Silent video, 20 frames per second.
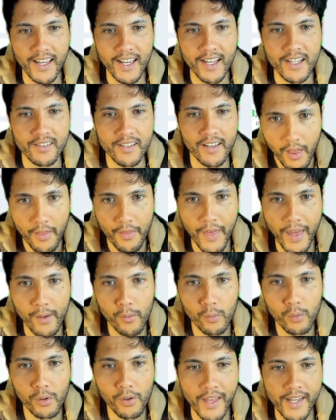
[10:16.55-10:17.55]
is that they
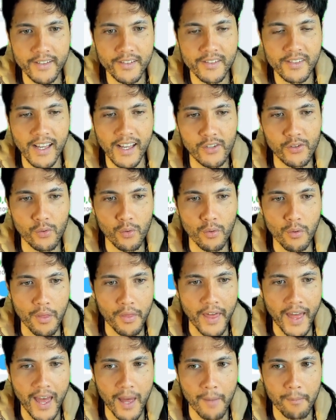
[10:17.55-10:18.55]
will then send you
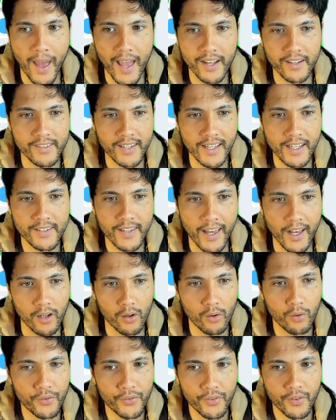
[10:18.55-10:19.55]
their bank
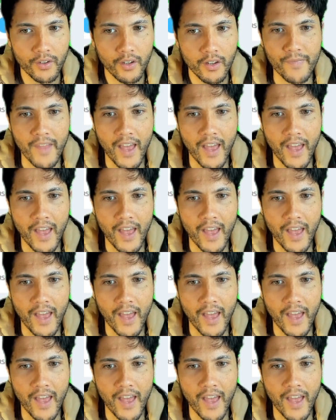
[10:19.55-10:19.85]
details,